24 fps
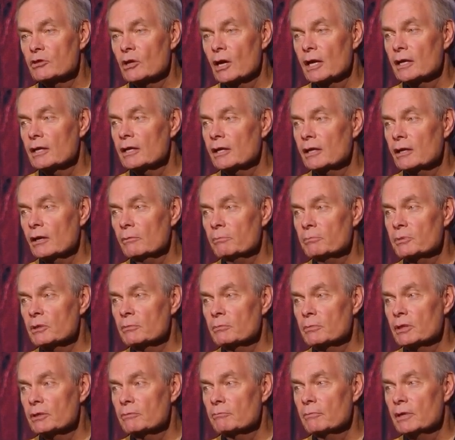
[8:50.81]
trying to help you,
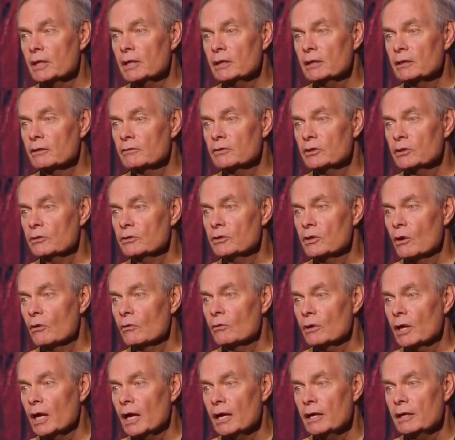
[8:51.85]
but many of you
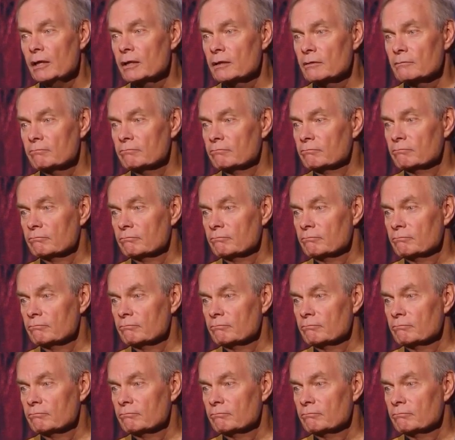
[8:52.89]
don't hate it.